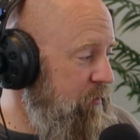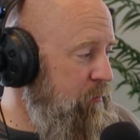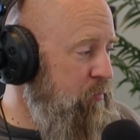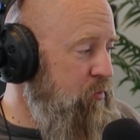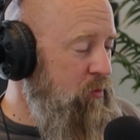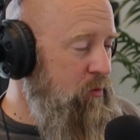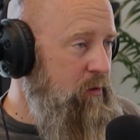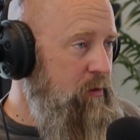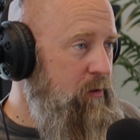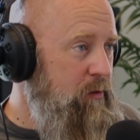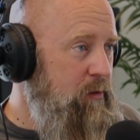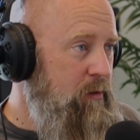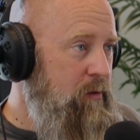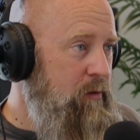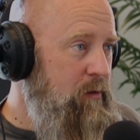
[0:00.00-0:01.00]
poor,
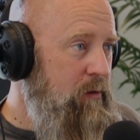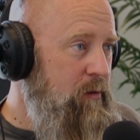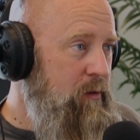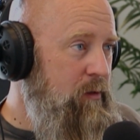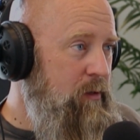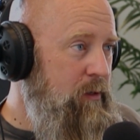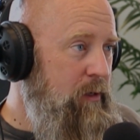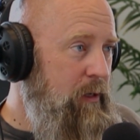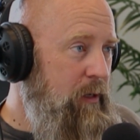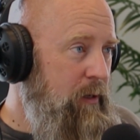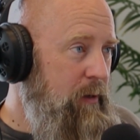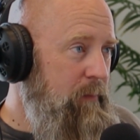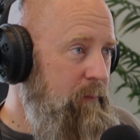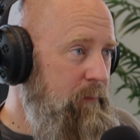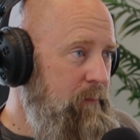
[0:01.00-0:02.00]

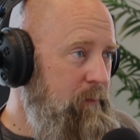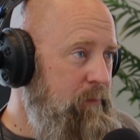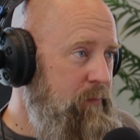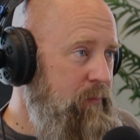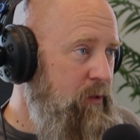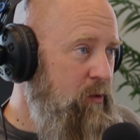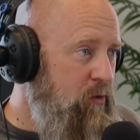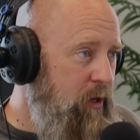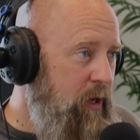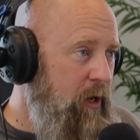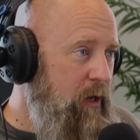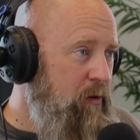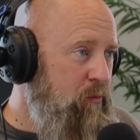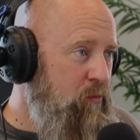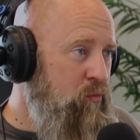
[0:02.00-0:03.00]
you
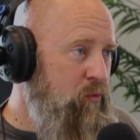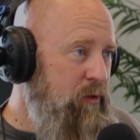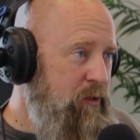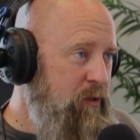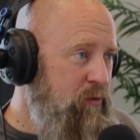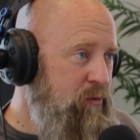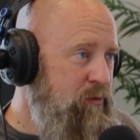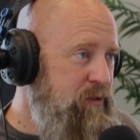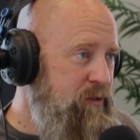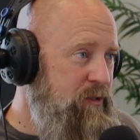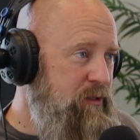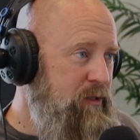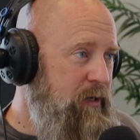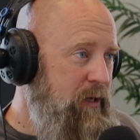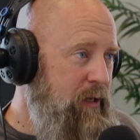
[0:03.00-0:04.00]
can't reduce